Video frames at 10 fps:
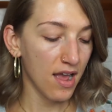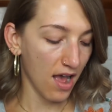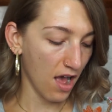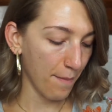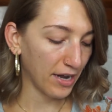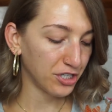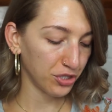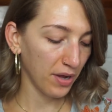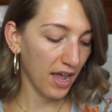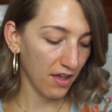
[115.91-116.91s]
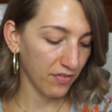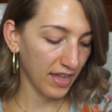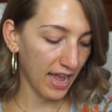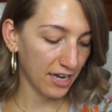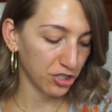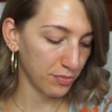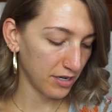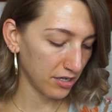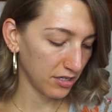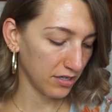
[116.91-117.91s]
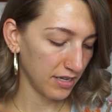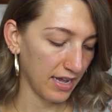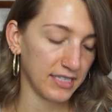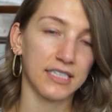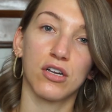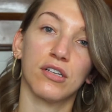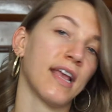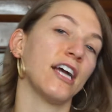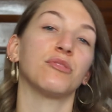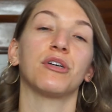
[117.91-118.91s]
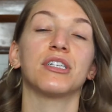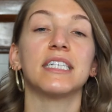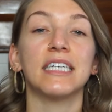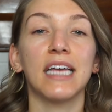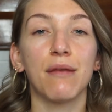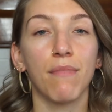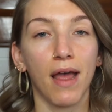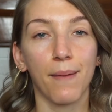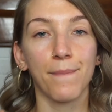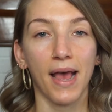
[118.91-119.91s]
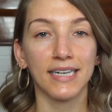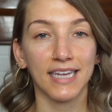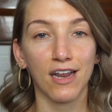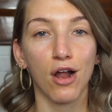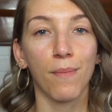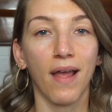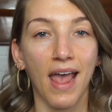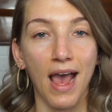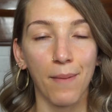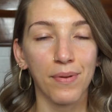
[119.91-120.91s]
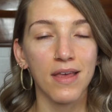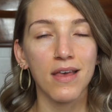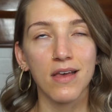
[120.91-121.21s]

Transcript: I do have Cashmere, yes, it's called Cashmere, still in my basket on my app.